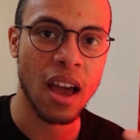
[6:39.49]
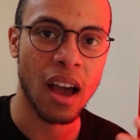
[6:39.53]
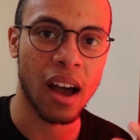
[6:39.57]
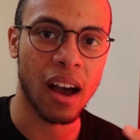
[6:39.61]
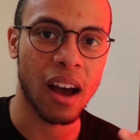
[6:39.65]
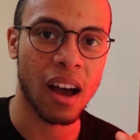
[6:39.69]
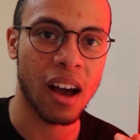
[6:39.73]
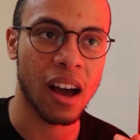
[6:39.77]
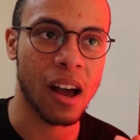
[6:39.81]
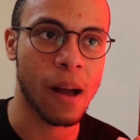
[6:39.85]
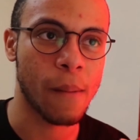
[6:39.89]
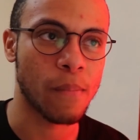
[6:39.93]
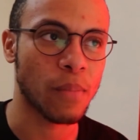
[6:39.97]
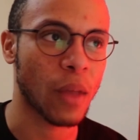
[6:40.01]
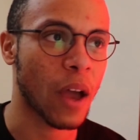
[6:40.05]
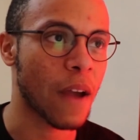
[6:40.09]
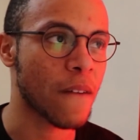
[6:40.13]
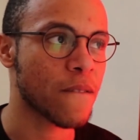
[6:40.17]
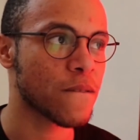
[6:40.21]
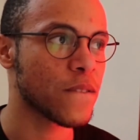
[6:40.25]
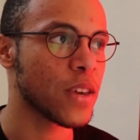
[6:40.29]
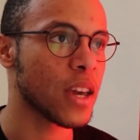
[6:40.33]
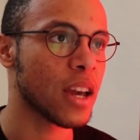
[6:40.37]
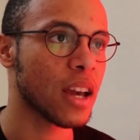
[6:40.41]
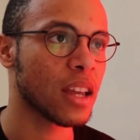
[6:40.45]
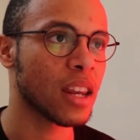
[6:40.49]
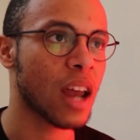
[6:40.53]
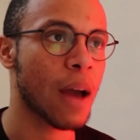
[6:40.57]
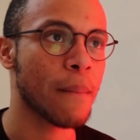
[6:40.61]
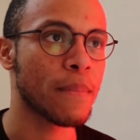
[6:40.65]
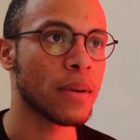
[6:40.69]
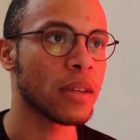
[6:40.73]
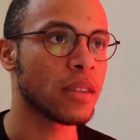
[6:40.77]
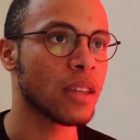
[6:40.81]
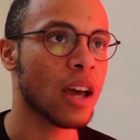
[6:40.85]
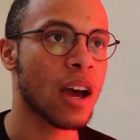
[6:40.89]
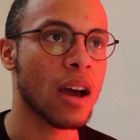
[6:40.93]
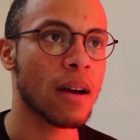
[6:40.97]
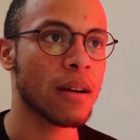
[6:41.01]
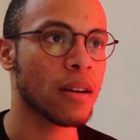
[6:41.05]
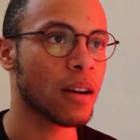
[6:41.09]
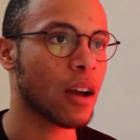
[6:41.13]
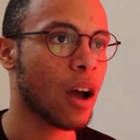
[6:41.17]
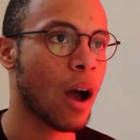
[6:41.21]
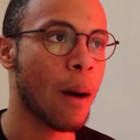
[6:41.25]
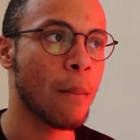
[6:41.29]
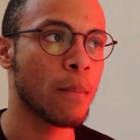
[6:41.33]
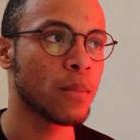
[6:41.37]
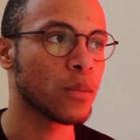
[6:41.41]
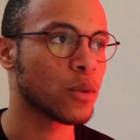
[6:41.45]
I think that
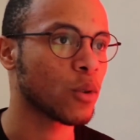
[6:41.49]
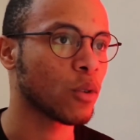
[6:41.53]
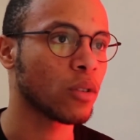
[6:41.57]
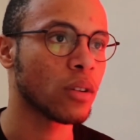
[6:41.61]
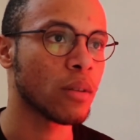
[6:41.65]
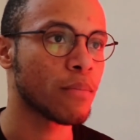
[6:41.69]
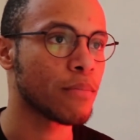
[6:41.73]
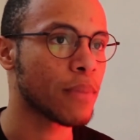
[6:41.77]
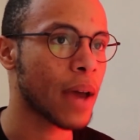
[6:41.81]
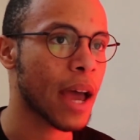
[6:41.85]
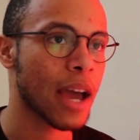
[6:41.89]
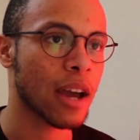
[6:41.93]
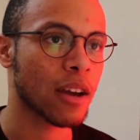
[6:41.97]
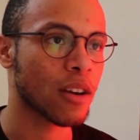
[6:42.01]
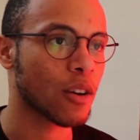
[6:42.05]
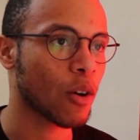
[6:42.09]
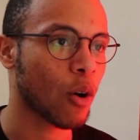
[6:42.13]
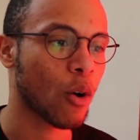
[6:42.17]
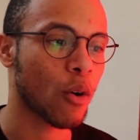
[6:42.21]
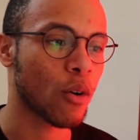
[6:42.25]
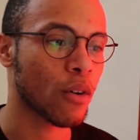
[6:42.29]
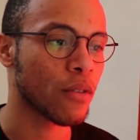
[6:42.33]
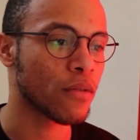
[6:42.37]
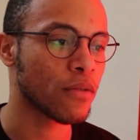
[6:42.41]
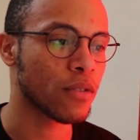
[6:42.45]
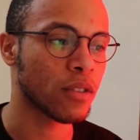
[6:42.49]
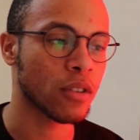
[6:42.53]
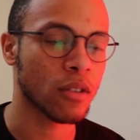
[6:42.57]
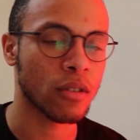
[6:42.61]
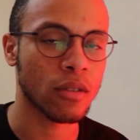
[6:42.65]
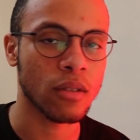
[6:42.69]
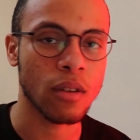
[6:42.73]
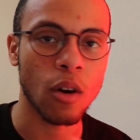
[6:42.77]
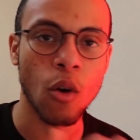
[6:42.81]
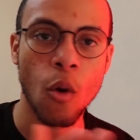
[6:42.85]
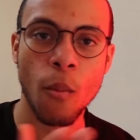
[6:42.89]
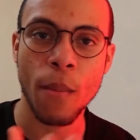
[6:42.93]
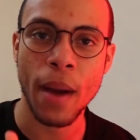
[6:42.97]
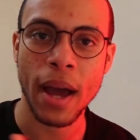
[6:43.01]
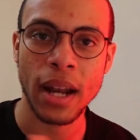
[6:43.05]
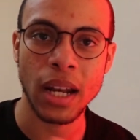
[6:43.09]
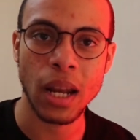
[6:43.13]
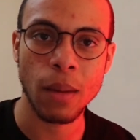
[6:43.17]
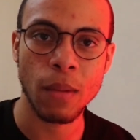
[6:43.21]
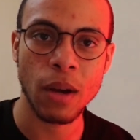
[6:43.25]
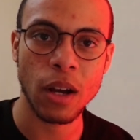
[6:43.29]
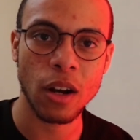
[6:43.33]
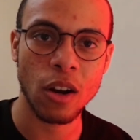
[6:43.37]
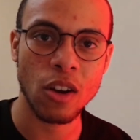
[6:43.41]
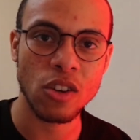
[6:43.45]
comes on the back of, you know, the whole
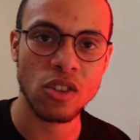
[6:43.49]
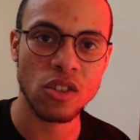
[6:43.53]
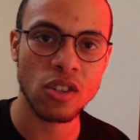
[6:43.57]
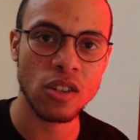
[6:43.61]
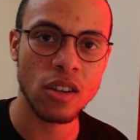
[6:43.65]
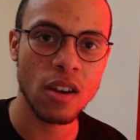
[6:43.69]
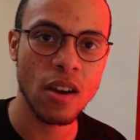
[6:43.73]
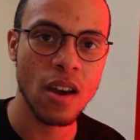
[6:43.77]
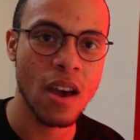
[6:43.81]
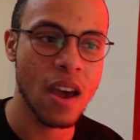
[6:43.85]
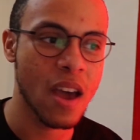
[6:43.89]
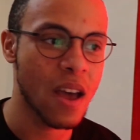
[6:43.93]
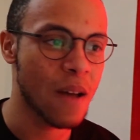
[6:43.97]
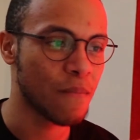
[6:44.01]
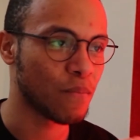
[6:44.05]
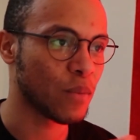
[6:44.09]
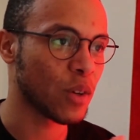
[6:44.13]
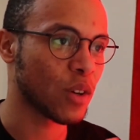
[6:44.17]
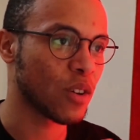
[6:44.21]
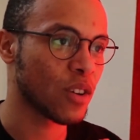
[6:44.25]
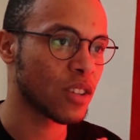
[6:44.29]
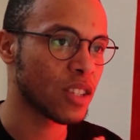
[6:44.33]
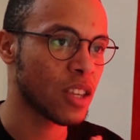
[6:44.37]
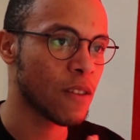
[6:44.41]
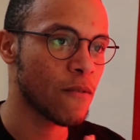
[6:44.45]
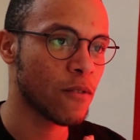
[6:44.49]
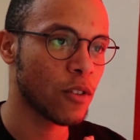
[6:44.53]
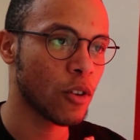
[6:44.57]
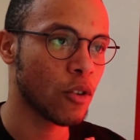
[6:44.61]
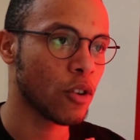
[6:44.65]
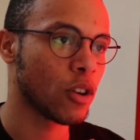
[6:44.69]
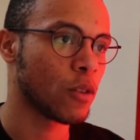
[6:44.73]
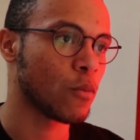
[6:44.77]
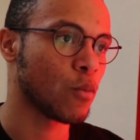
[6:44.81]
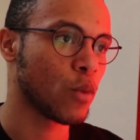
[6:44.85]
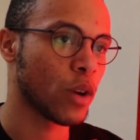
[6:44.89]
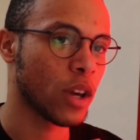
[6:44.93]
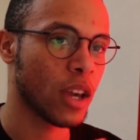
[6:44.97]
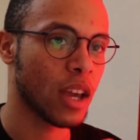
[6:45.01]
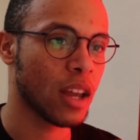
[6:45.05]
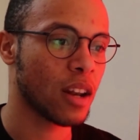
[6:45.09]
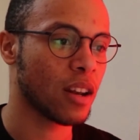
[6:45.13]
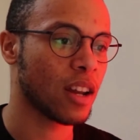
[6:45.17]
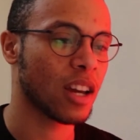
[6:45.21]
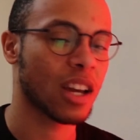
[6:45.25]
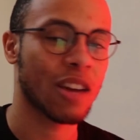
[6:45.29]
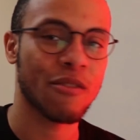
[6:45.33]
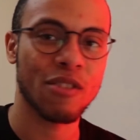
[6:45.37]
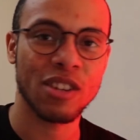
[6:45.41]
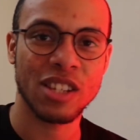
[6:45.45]
pandemic last year, because even though we're in
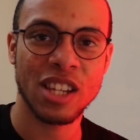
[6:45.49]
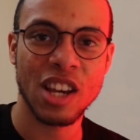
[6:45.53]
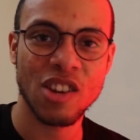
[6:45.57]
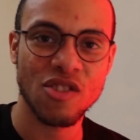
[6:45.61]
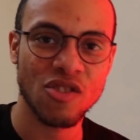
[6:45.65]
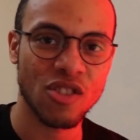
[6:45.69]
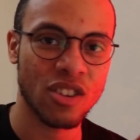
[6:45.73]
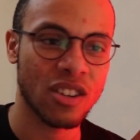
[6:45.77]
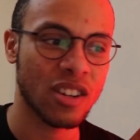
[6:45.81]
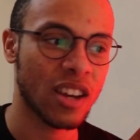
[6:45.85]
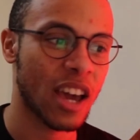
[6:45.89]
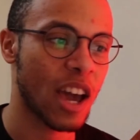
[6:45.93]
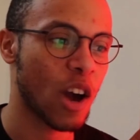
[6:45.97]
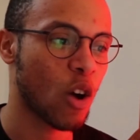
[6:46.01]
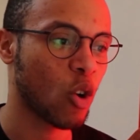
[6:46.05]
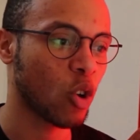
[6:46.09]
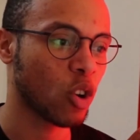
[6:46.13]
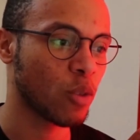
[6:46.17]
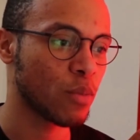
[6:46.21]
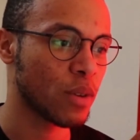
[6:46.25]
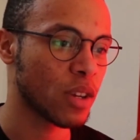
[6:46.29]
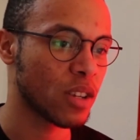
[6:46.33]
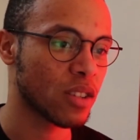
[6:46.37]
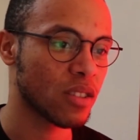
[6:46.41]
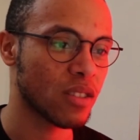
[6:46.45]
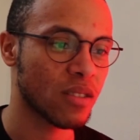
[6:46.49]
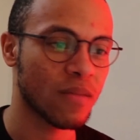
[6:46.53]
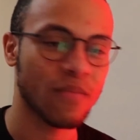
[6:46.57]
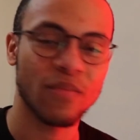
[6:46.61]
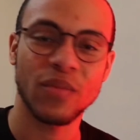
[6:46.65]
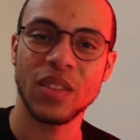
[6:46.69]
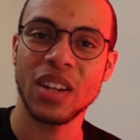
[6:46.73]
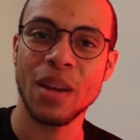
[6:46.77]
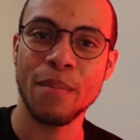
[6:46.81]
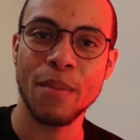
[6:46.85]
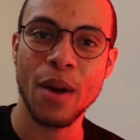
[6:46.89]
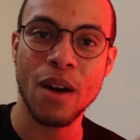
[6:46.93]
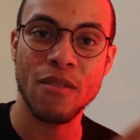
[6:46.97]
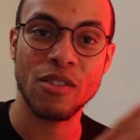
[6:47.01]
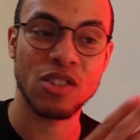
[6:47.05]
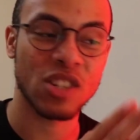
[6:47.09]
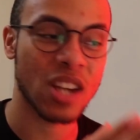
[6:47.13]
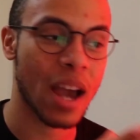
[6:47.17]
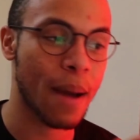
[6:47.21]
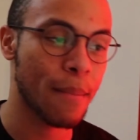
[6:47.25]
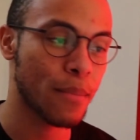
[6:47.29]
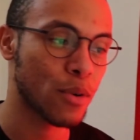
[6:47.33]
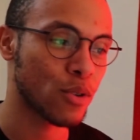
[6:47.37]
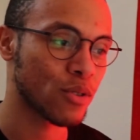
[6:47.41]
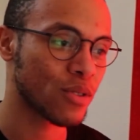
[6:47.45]
like a recession, the economy is in a bit of a
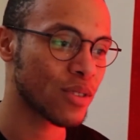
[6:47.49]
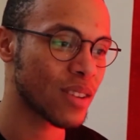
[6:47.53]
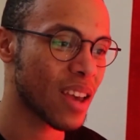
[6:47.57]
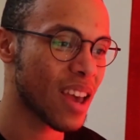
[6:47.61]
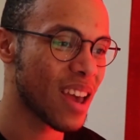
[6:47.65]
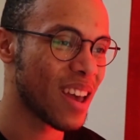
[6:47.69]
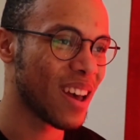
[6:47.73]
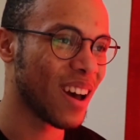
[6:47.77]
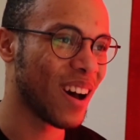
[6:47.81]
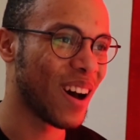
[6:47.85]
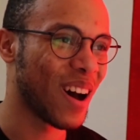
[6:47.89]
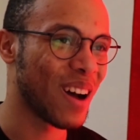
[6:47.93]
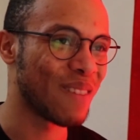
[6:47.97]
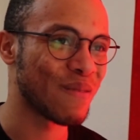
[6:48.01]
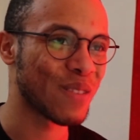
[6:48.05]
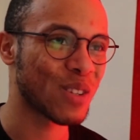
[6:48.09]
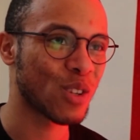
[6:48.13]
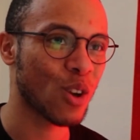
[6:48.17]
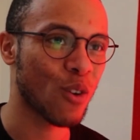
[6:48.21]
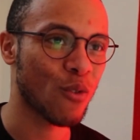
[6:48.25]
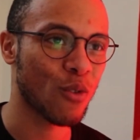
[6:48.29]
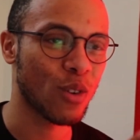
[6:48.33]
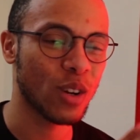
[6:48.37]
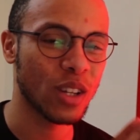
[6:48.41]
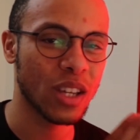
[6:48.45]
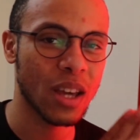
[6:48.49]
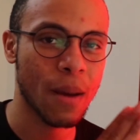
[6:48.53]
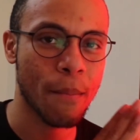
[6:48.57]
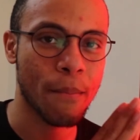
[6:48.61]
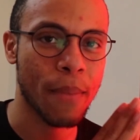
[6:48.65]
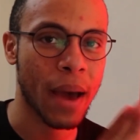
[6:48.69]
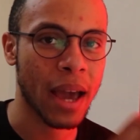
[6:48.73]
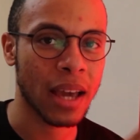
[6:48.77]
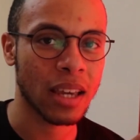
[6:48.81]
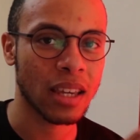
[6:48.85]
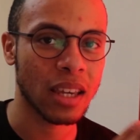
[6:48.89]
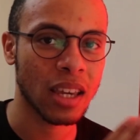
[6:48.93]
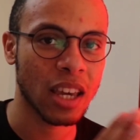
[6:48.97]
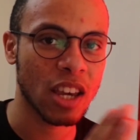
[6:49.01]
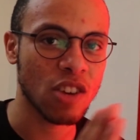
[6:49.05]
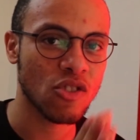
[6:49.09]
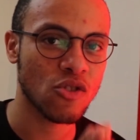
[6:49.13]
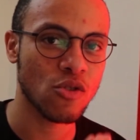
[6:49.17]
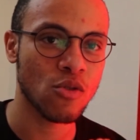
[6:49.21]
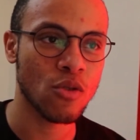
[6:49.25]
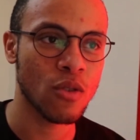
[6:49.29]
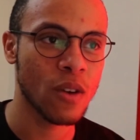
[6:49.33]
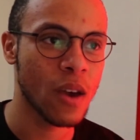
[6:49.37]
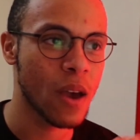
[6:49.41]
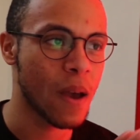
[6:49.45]
shambles. It's not really a banking
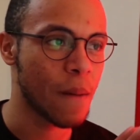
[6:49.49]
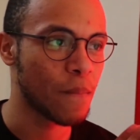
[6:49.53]
issue.